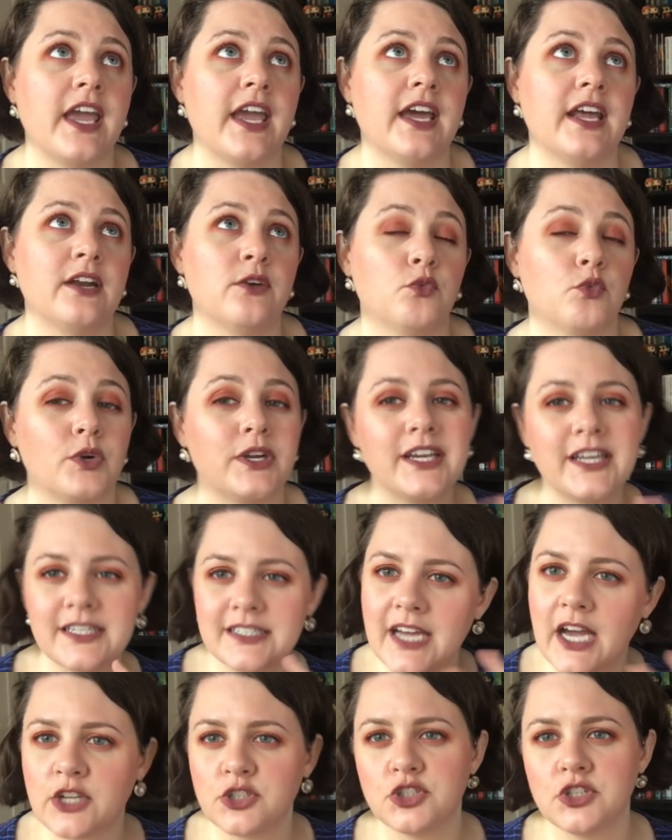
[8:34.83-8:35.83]
and recon
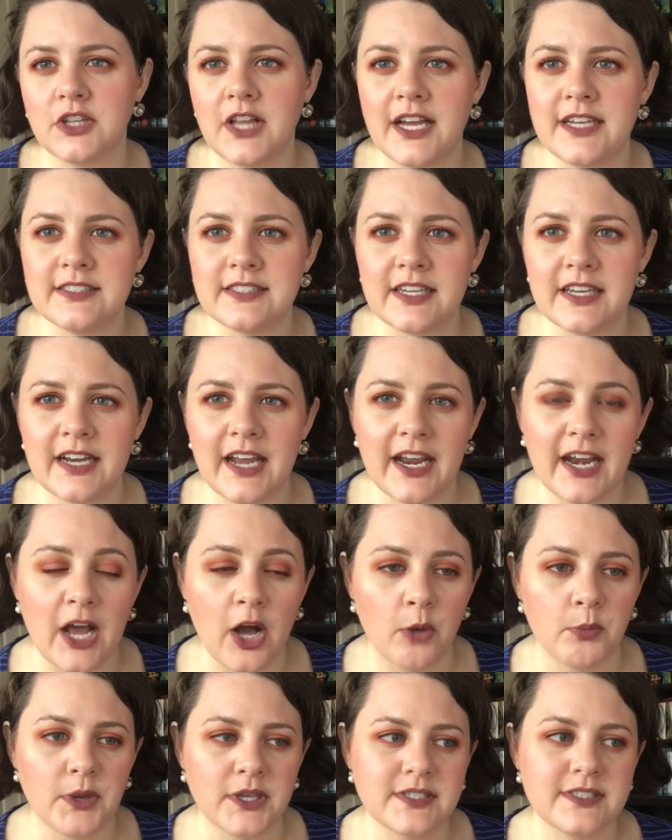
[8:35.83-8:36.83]
contextualize it and
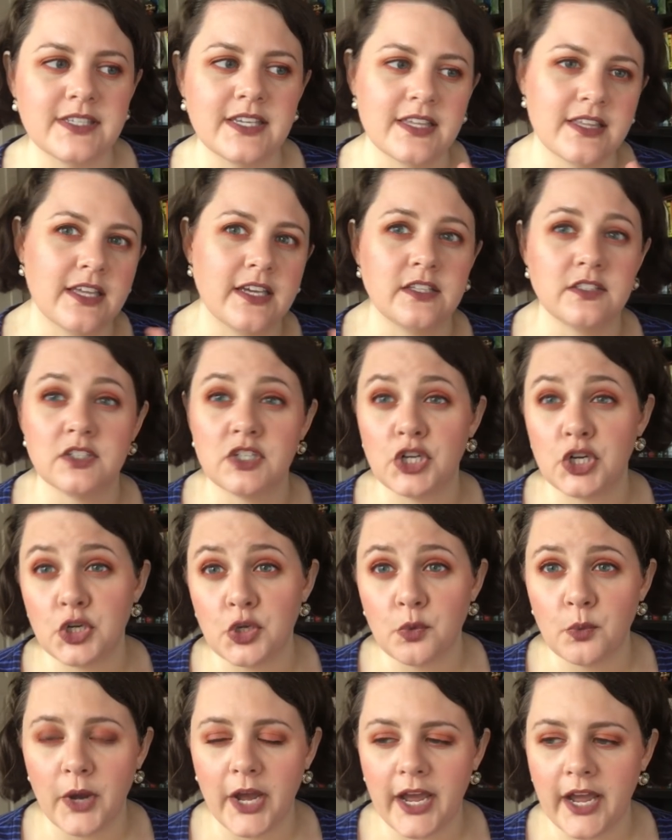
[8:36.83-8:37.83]
help us see things in a
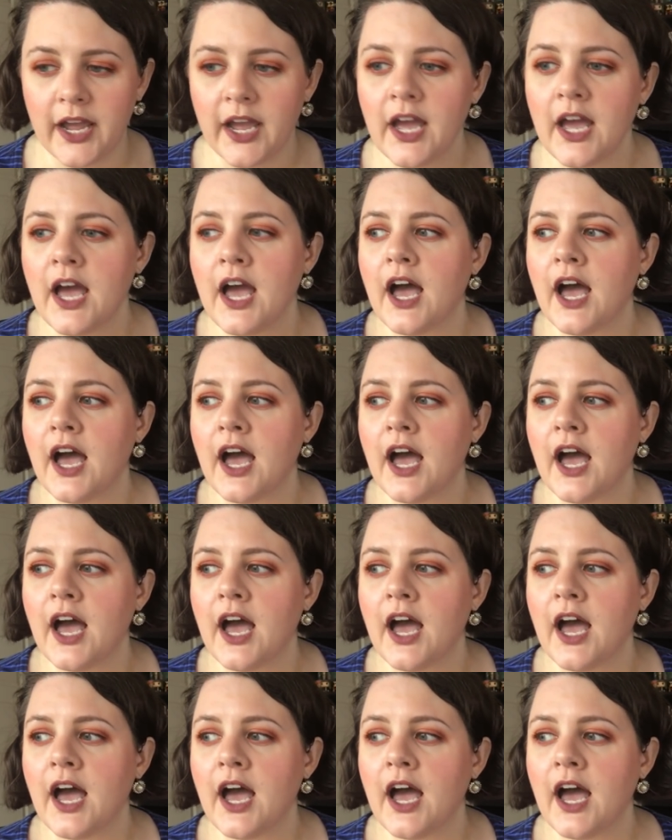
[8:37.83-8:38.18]
new way.